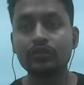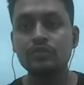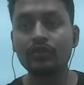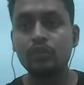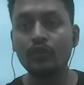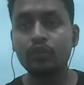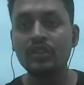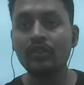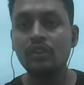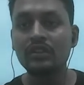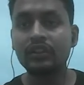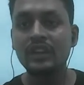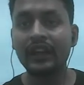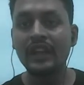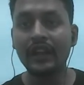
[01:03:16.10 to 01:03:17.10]
So we
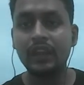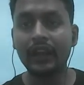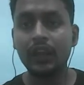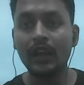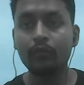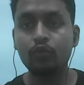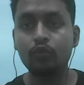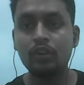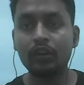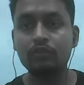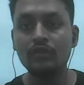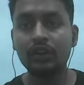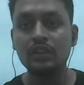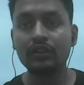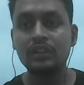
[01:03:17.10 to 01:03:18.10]
got
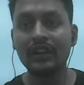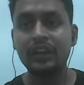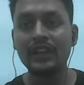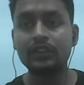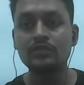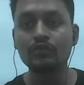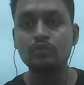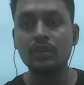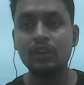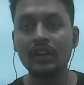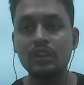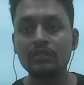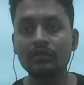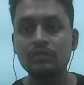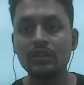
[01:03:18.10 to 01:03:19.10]
M11 as
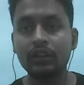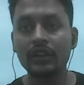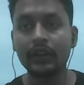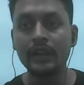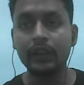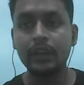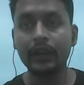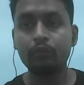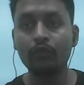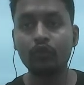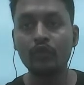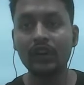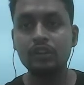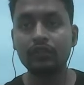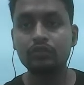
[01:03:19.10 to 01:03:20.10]
1,
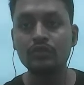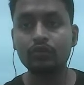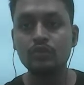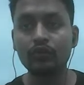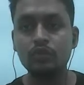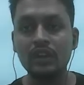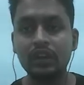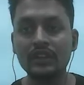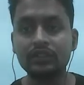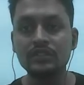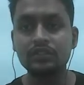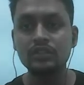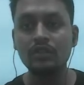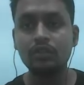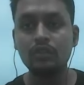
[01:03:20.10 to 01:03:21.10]
M12 as
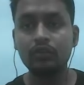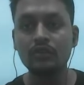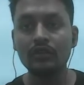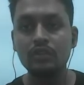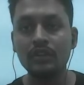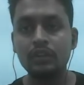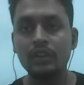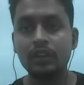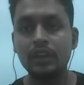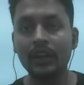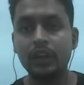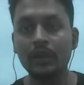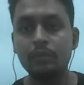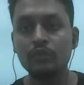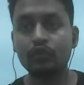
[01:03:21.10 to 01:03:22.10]
0,
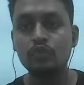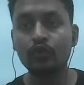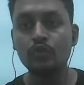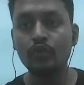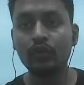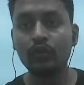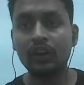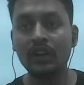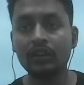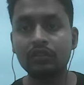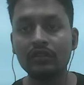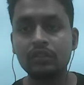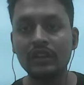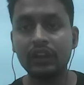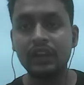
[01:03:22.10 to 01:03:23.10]

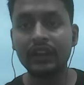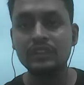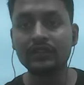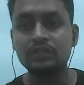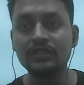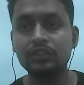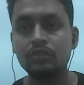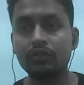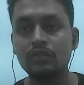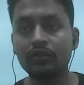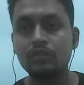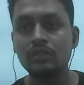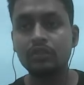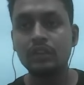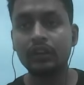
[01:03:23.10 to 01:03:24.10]
M21 as
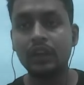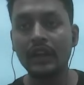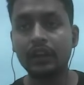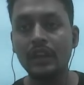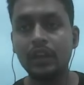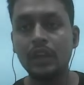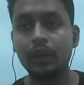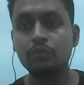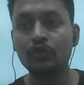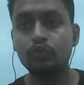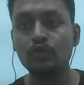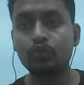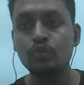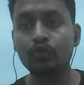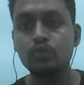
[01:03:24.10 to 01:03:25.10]
0, and
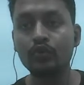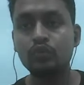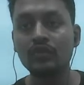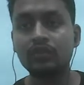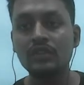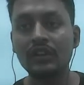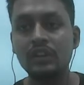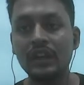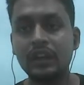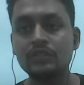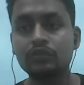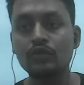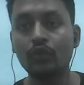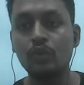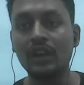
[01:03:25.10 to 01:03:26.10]
M22
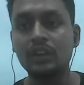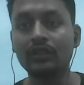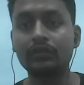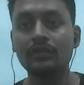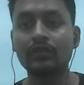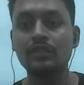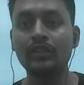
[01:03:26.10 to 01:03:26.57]
as 1.